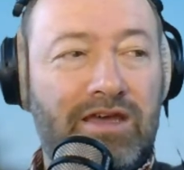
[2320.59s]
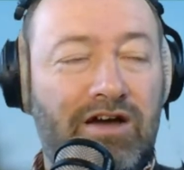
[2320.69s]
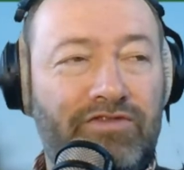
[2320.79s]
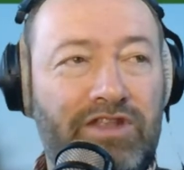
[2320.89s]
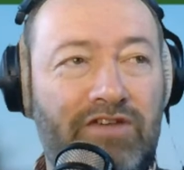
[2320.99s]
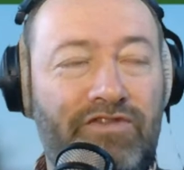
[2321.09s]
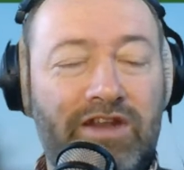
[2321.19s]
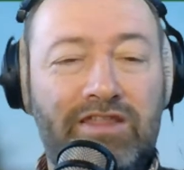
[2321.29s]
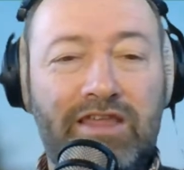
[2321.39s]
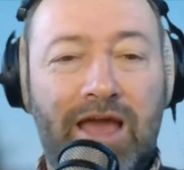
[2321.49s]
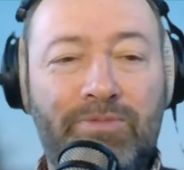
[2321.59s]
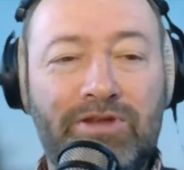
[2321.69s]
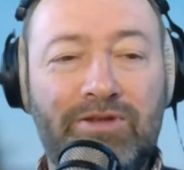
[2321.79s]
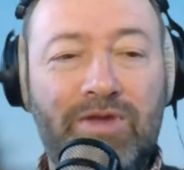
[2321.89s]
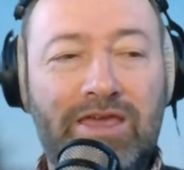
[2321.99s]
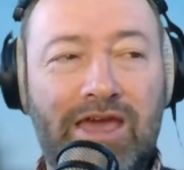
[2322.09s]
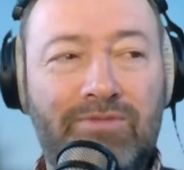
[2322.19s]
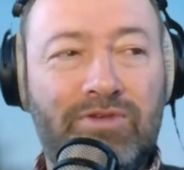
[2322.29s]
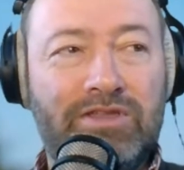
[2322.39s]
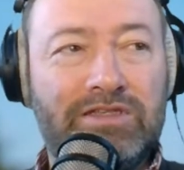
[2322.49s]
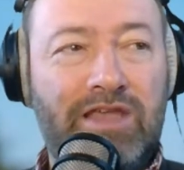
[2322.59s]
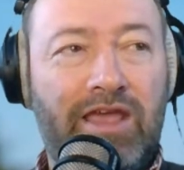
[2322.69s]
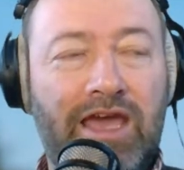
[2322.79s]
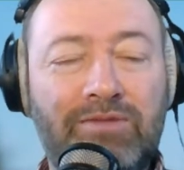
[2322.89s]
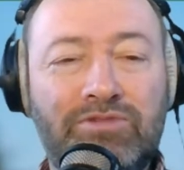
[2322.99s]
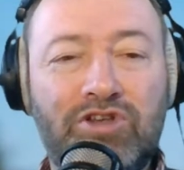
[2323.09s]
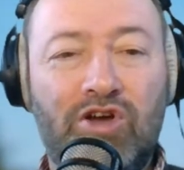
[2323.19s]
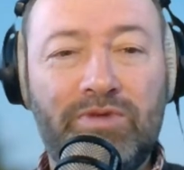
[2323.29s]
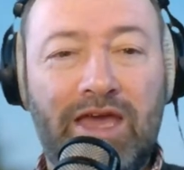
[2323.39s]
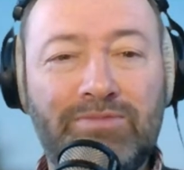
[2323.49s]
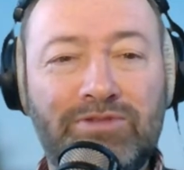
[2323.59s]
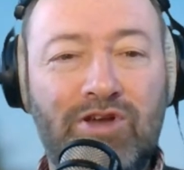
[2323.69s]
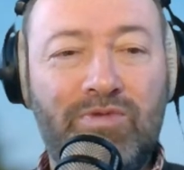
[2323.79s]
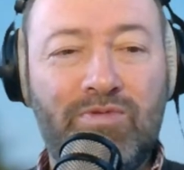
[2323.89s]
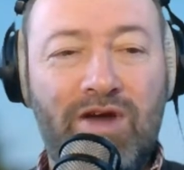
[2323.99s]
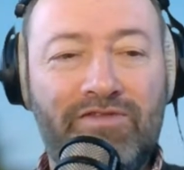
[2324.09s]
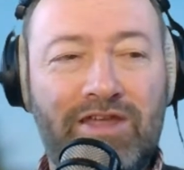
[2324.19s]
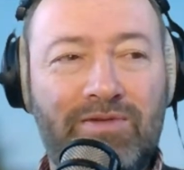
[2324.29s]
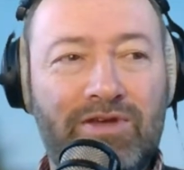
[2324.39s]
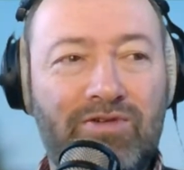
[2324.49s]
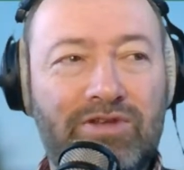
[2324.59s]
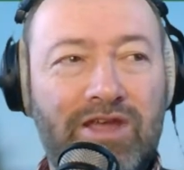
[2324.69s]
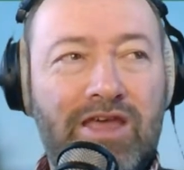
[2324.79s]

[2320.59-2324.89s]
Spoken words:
after that funny thing happened at the weekend with GameStop or whatever they were called,